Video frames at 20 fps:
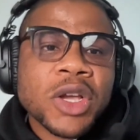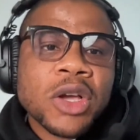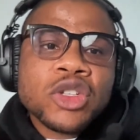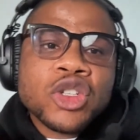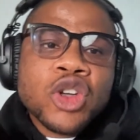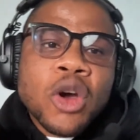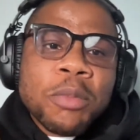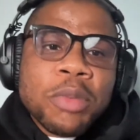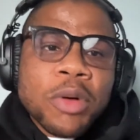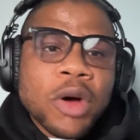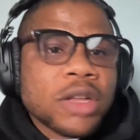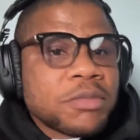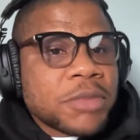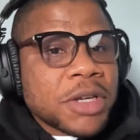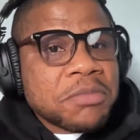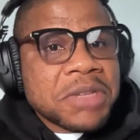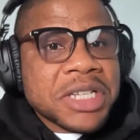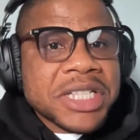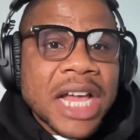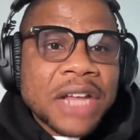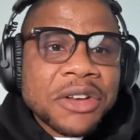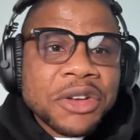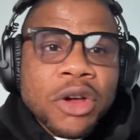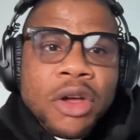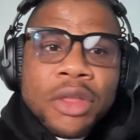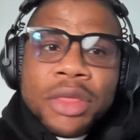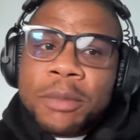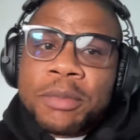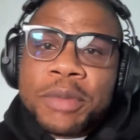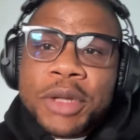Your board members are
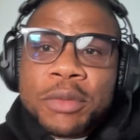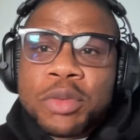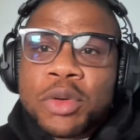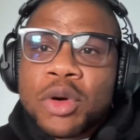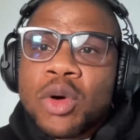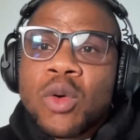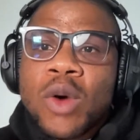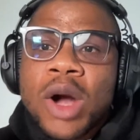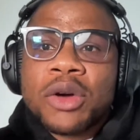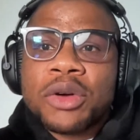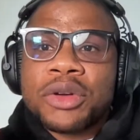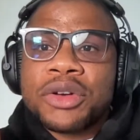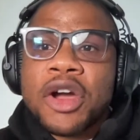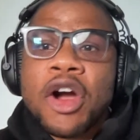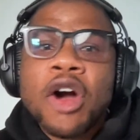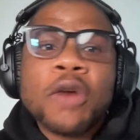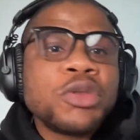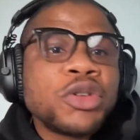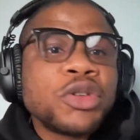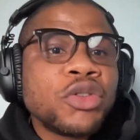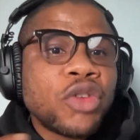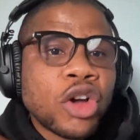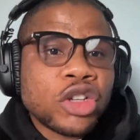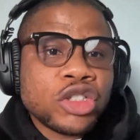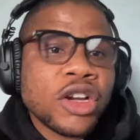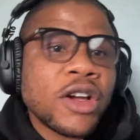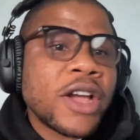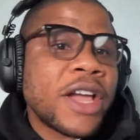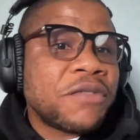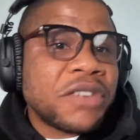not the people who are going to help you run
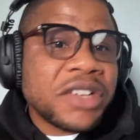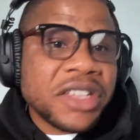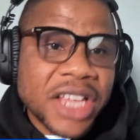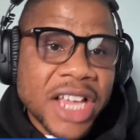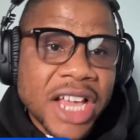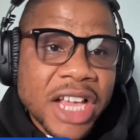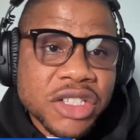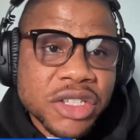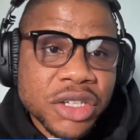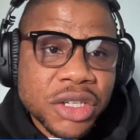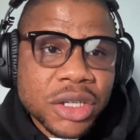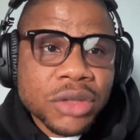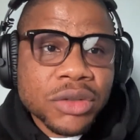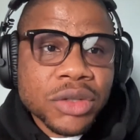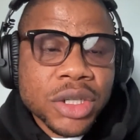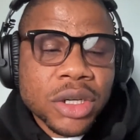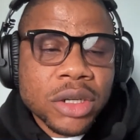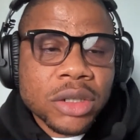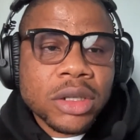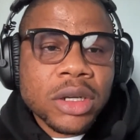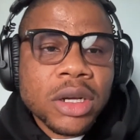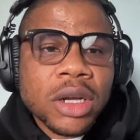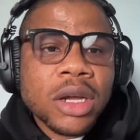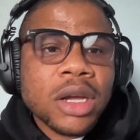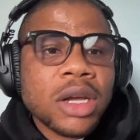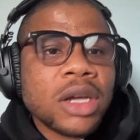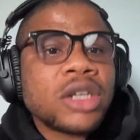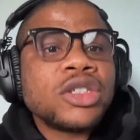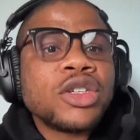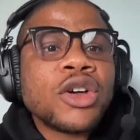your everyday execution.
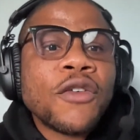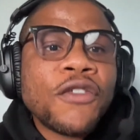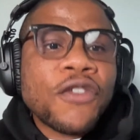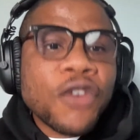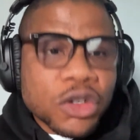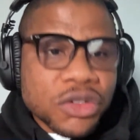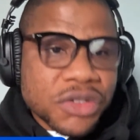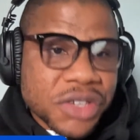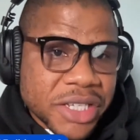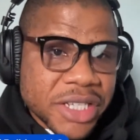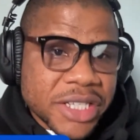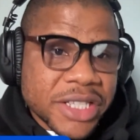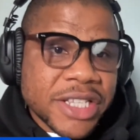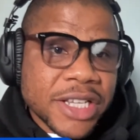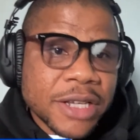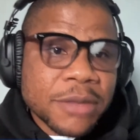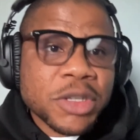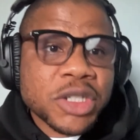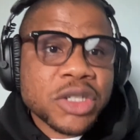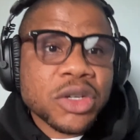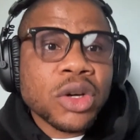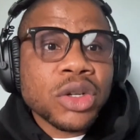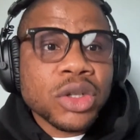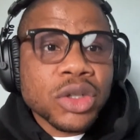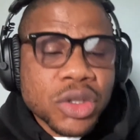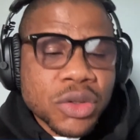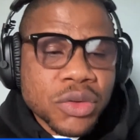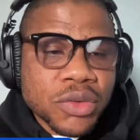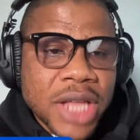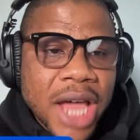Your fundraising team is going to
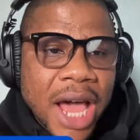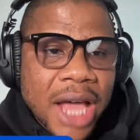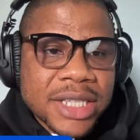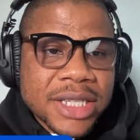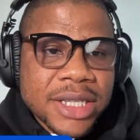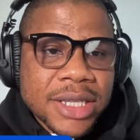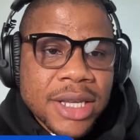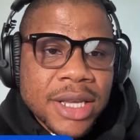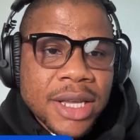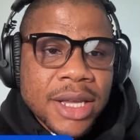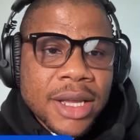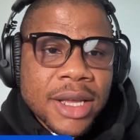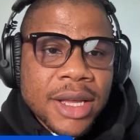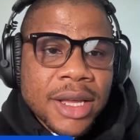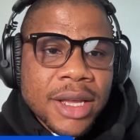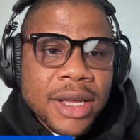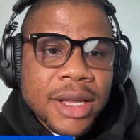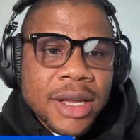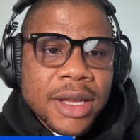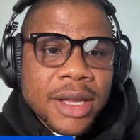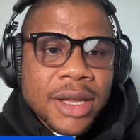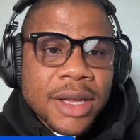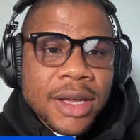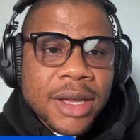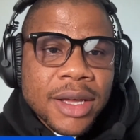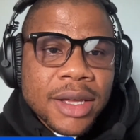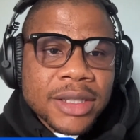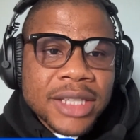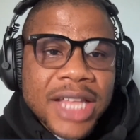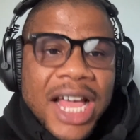do that.
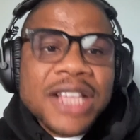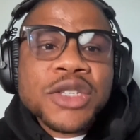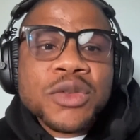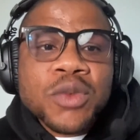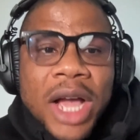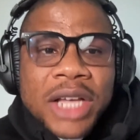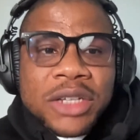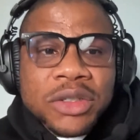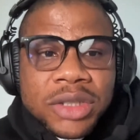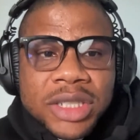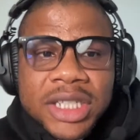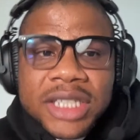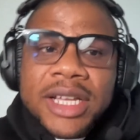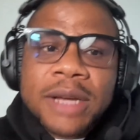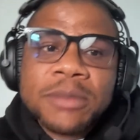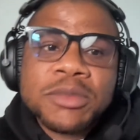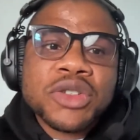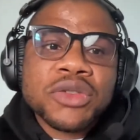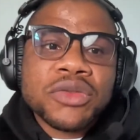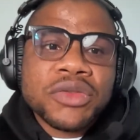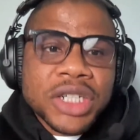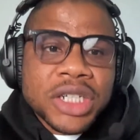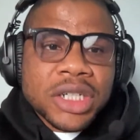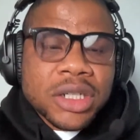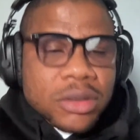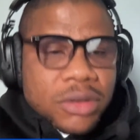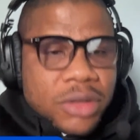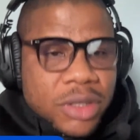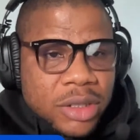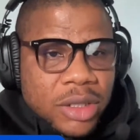That's why you need them to
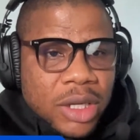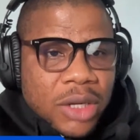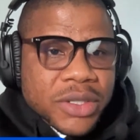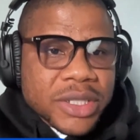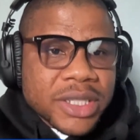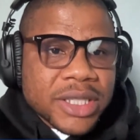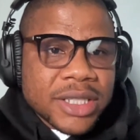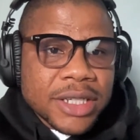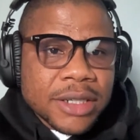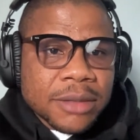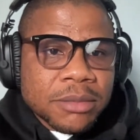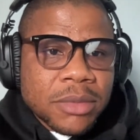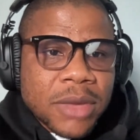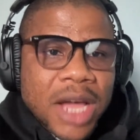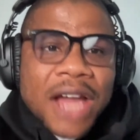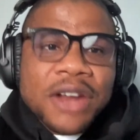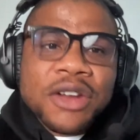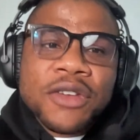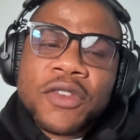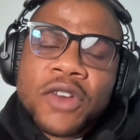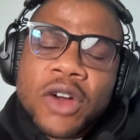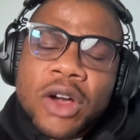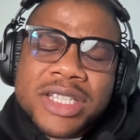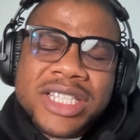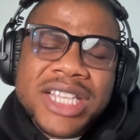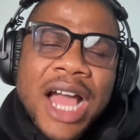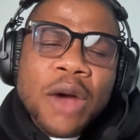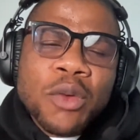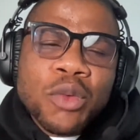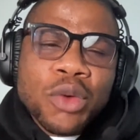recruit those team. And of course,
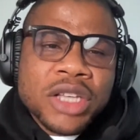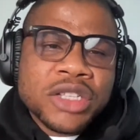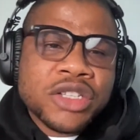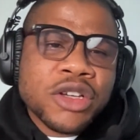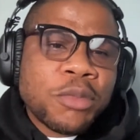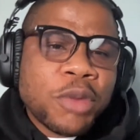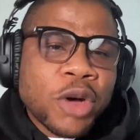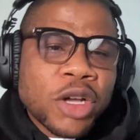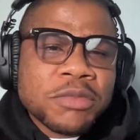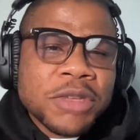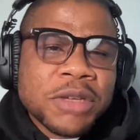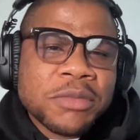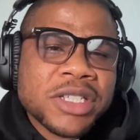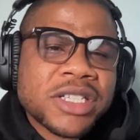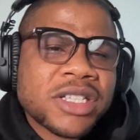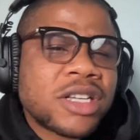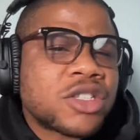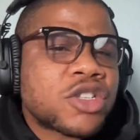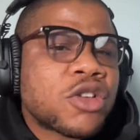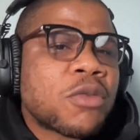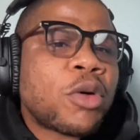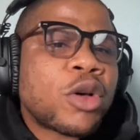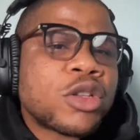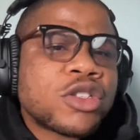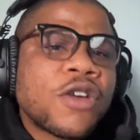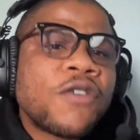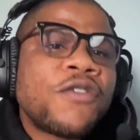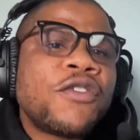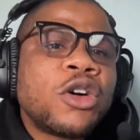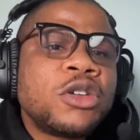there are ways your board members can support
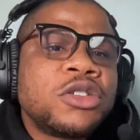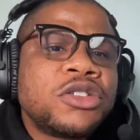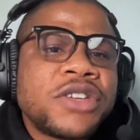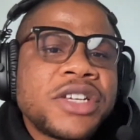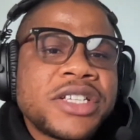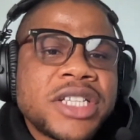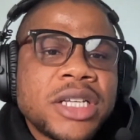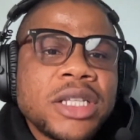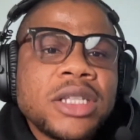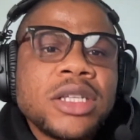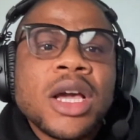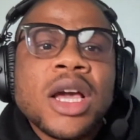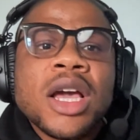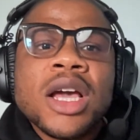your fundraising.